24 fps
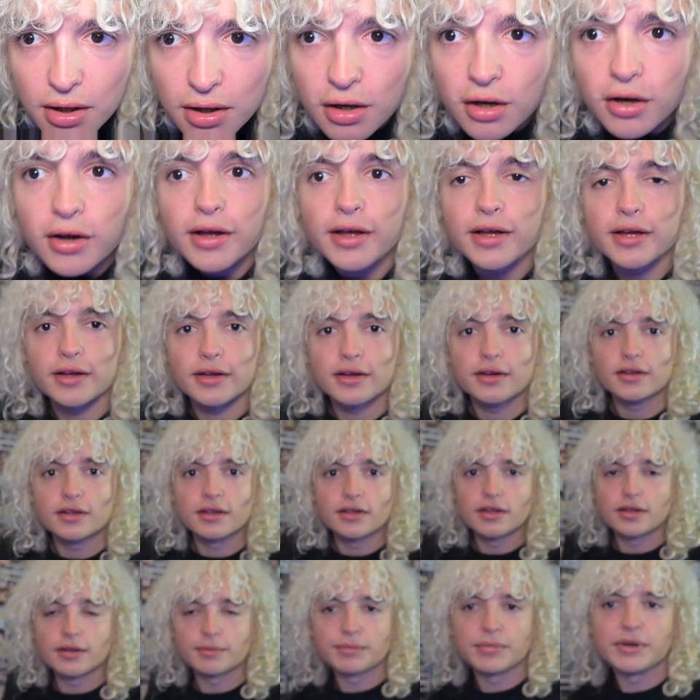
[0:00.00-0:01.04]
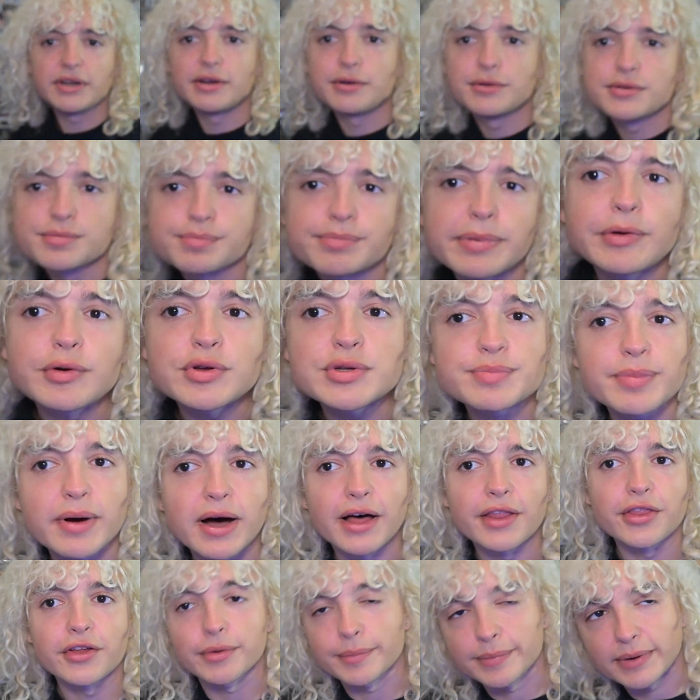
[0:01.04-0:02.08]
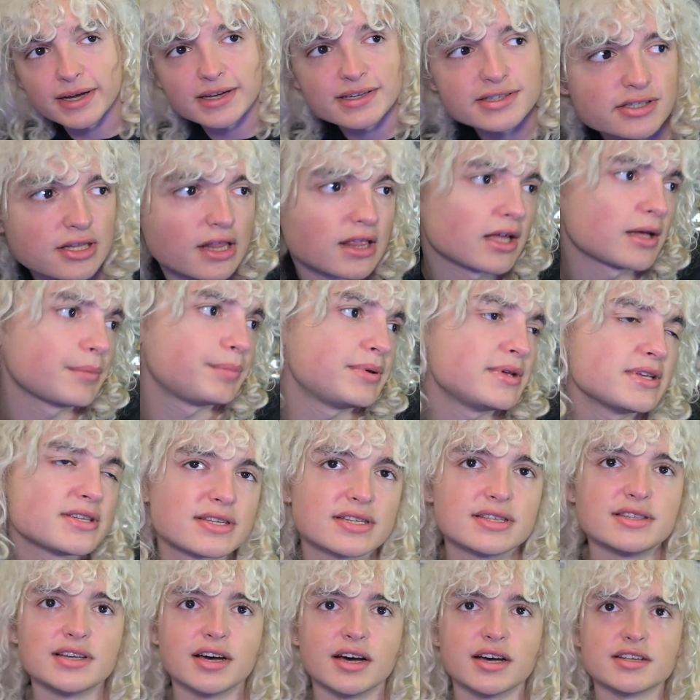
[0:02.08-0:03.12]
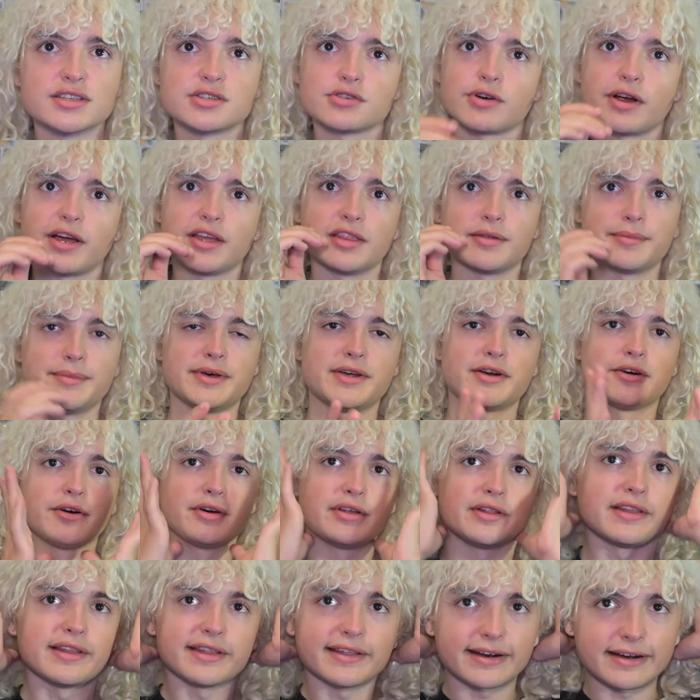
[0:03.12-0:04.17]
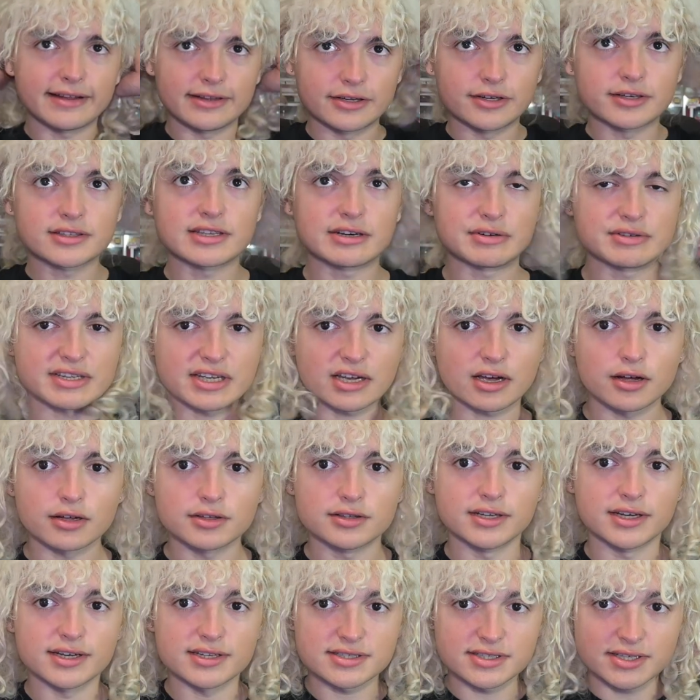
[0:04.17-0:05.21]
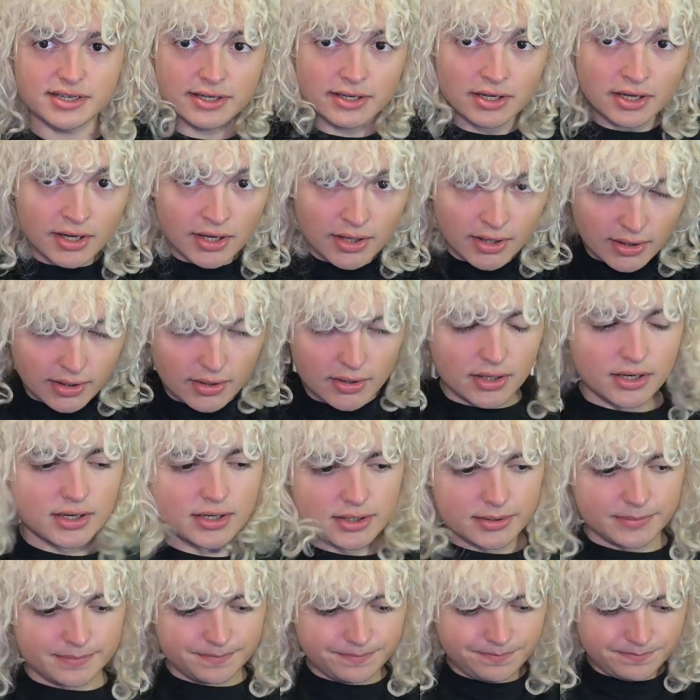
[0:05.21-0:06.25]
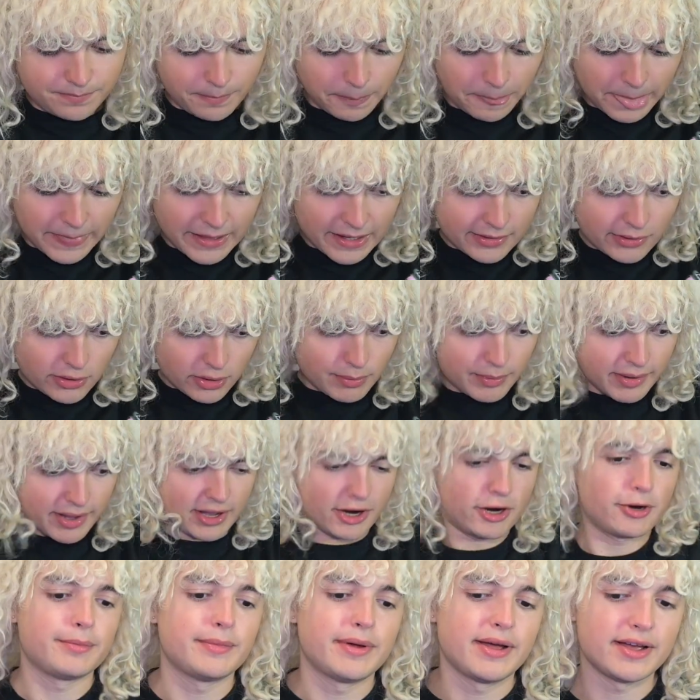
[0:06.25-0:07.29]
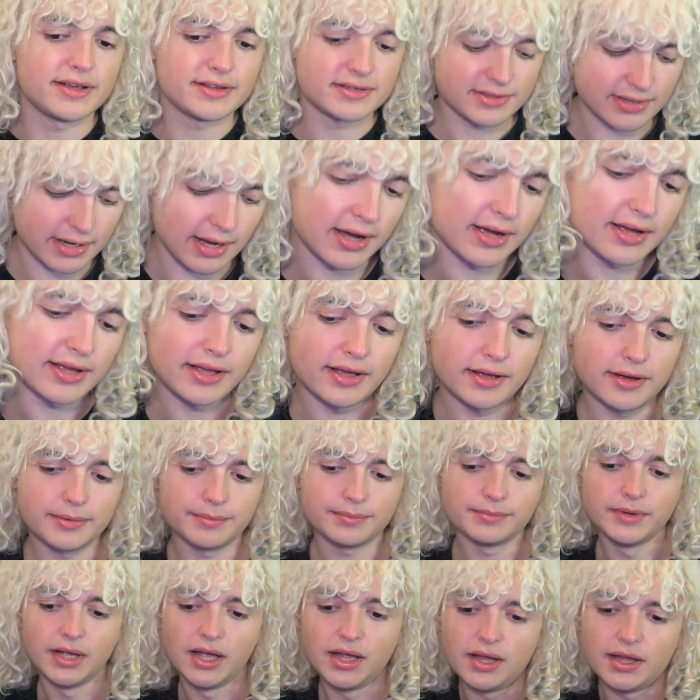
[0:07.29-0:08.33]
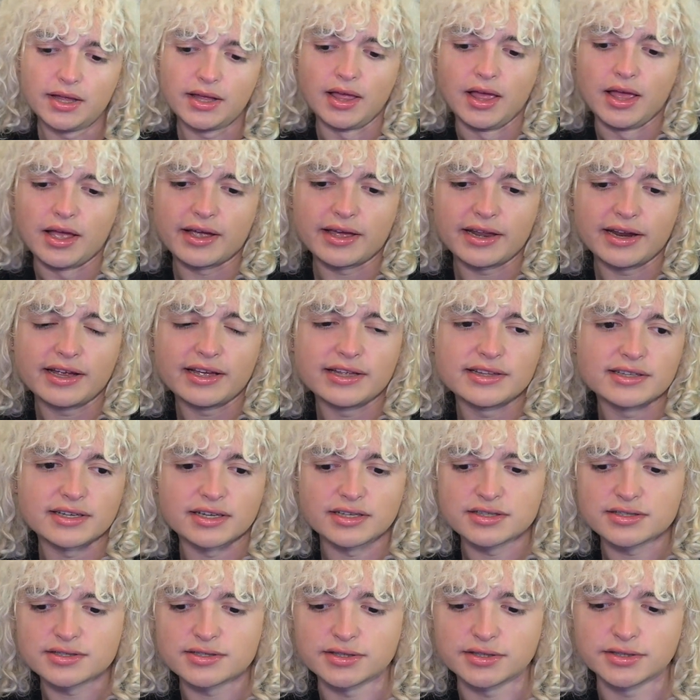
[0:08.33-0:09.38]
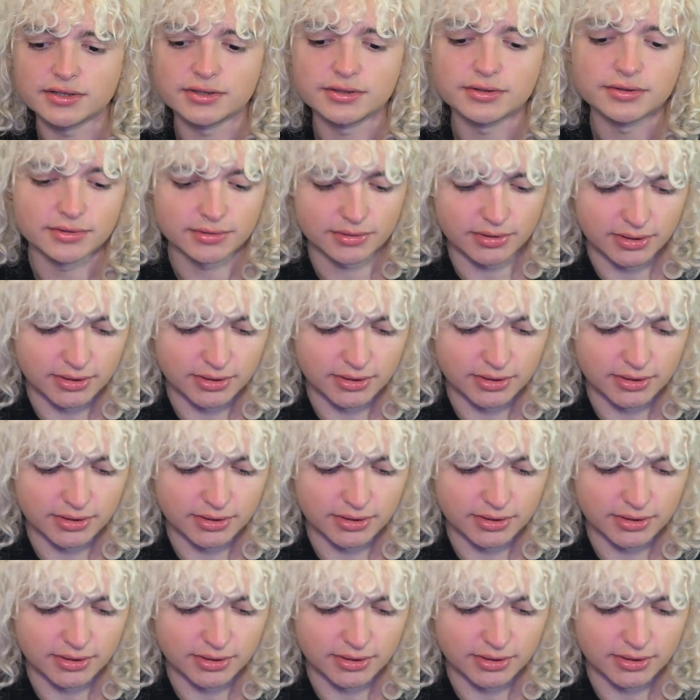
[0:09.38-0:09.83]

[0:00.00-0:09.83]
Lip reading: Okay. But it was bothering me. I saw, like, a piece of dust right in the middle, and then I looked, and it was, like, all dusty. Ignore my hair mess. I am getting it done soon.